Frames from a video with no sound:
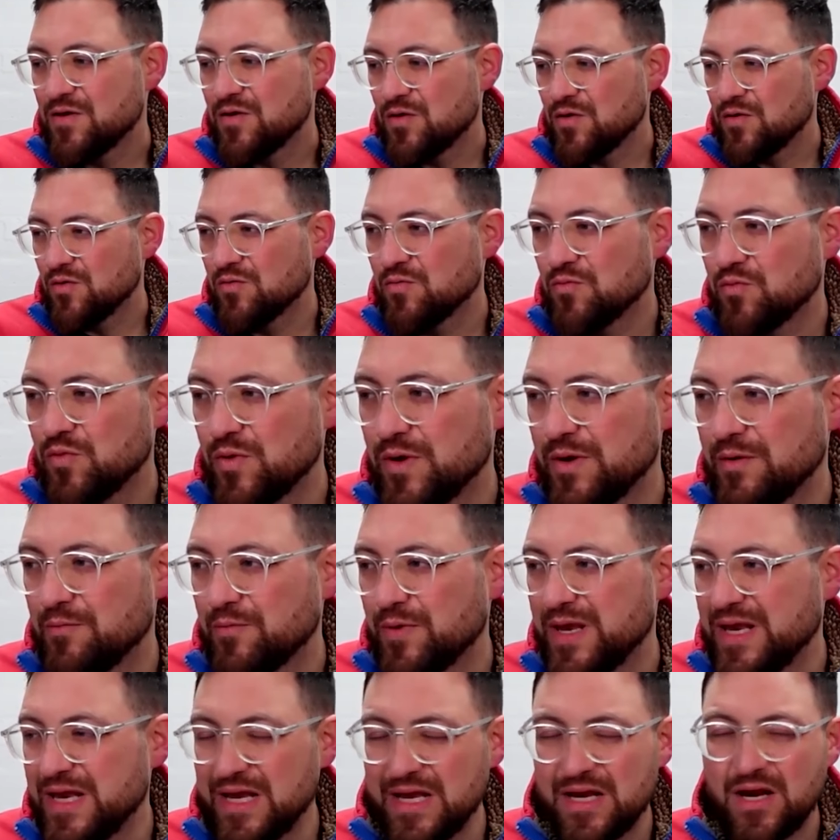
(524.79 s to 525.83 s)

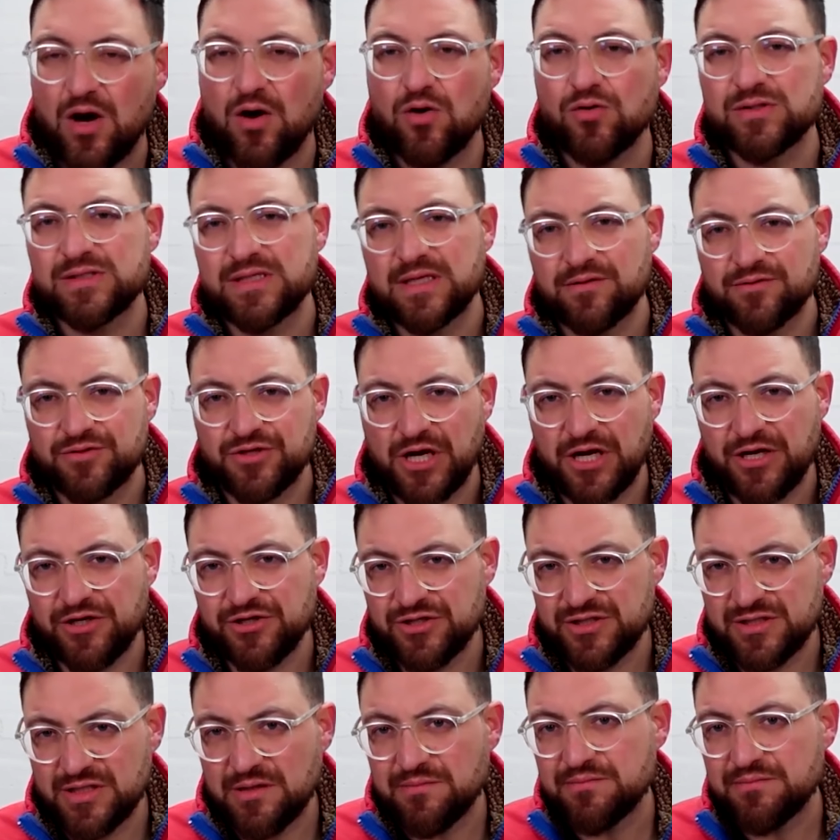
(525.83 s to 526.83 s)
we need wholesale changes up